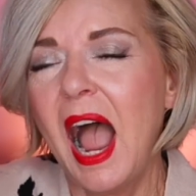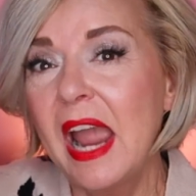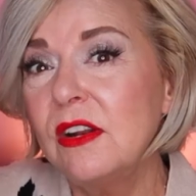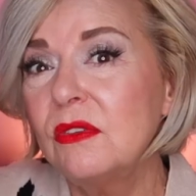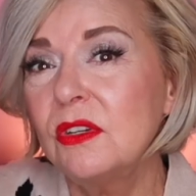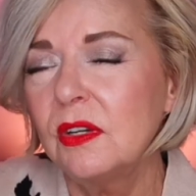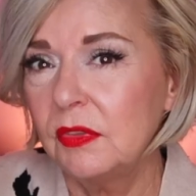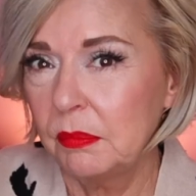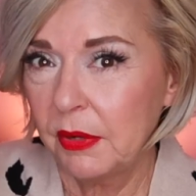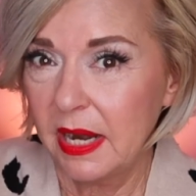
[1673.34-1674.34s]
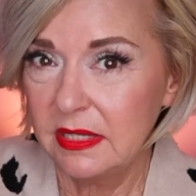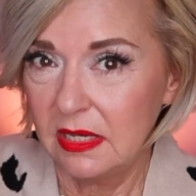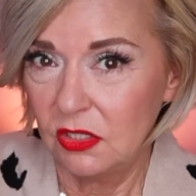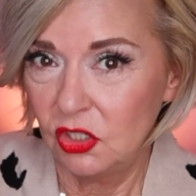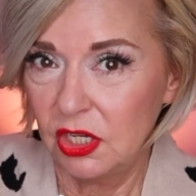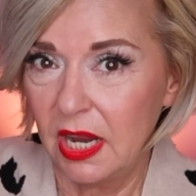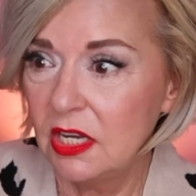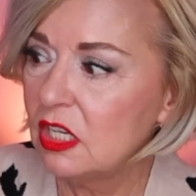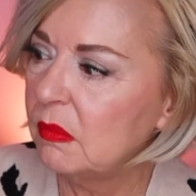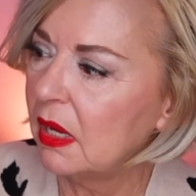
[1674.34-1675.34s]
I don't know if the price has
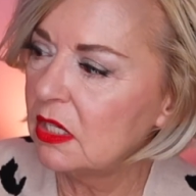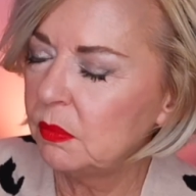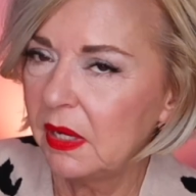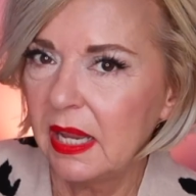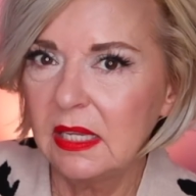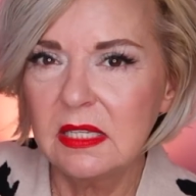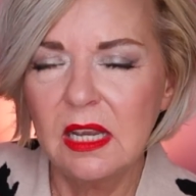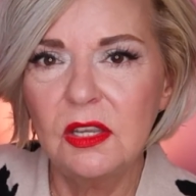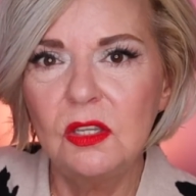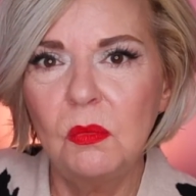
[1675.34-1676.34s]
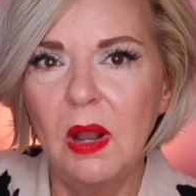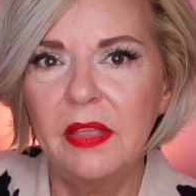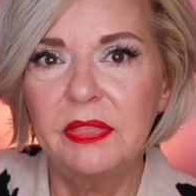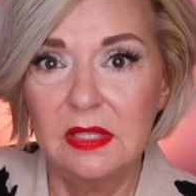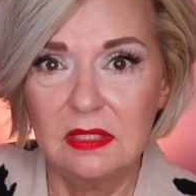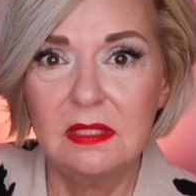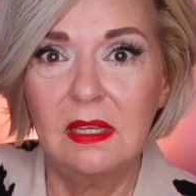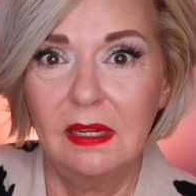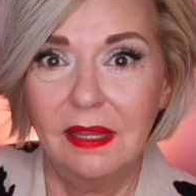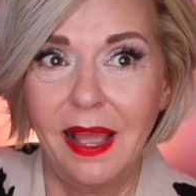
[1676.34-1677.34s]
changed much, but I can tell you what, this is
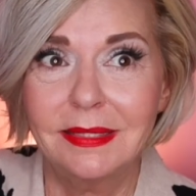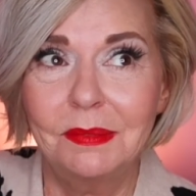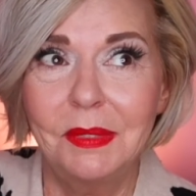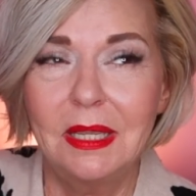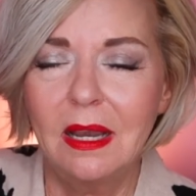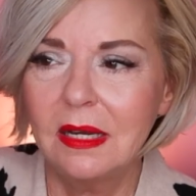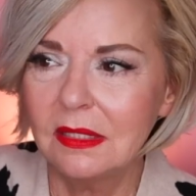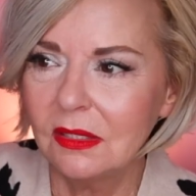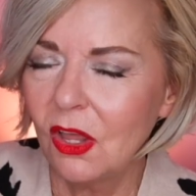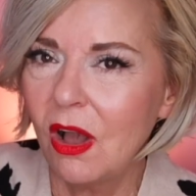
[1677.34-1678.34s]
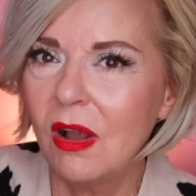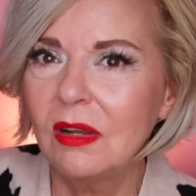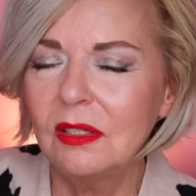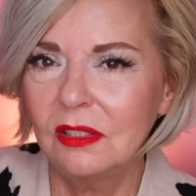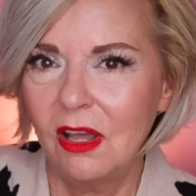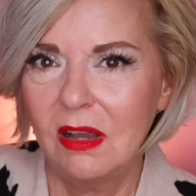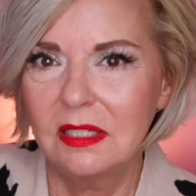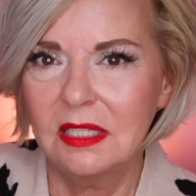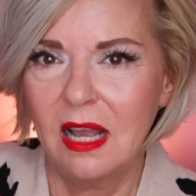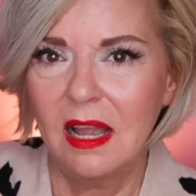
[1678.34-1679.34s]
going to last me a long,
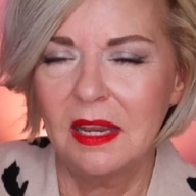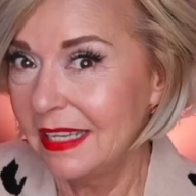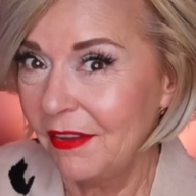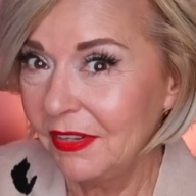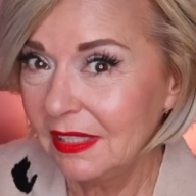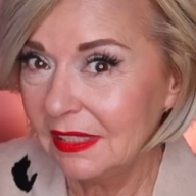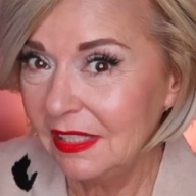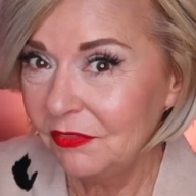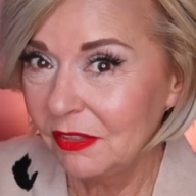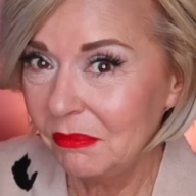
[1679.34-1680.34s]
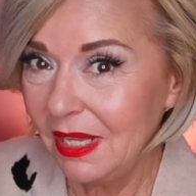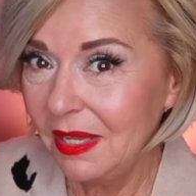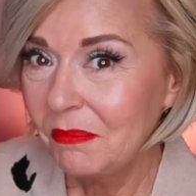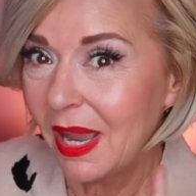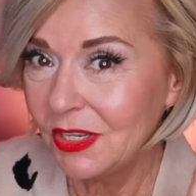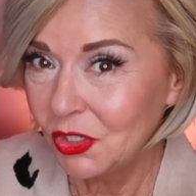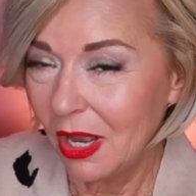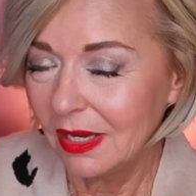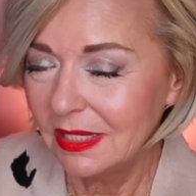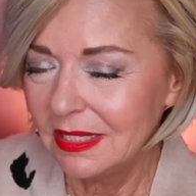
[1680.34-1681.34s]
long time. Definitely for me, my
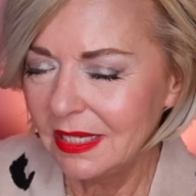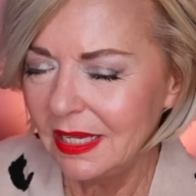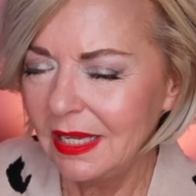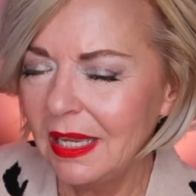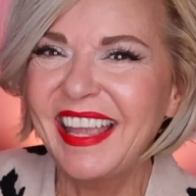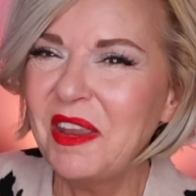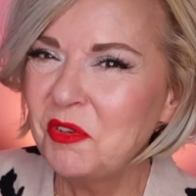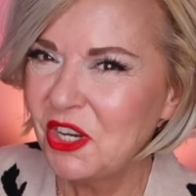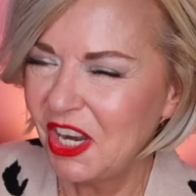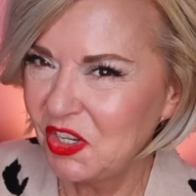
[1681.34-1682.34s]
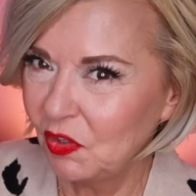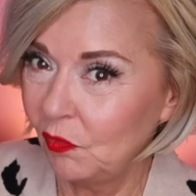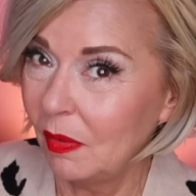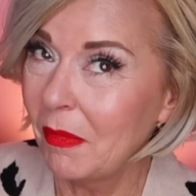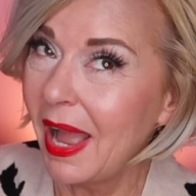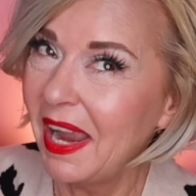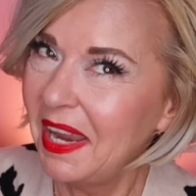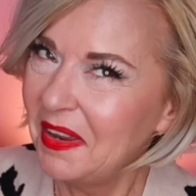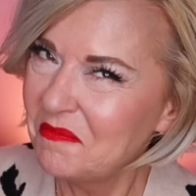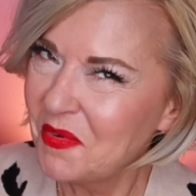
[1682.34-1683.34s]
chaga tea, game changer for
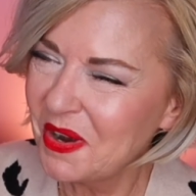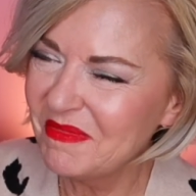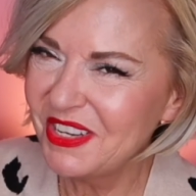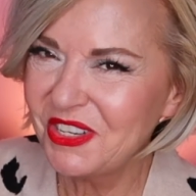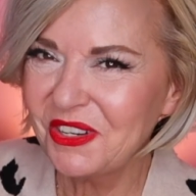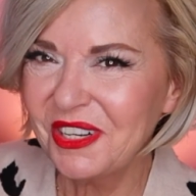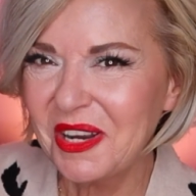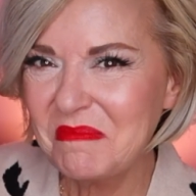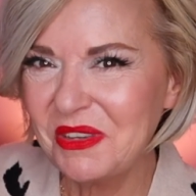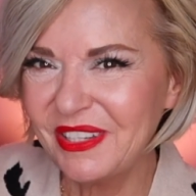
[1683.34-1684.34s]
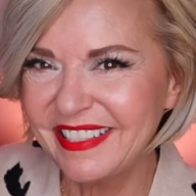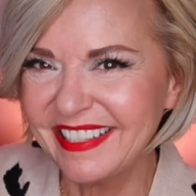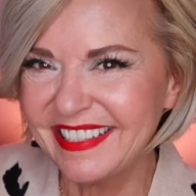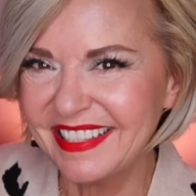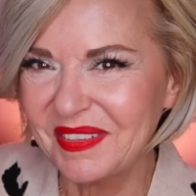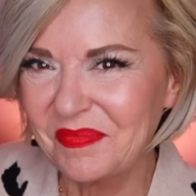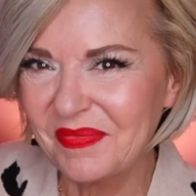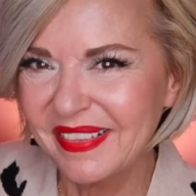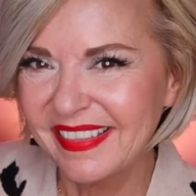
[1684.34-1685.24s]
my more mature immune system.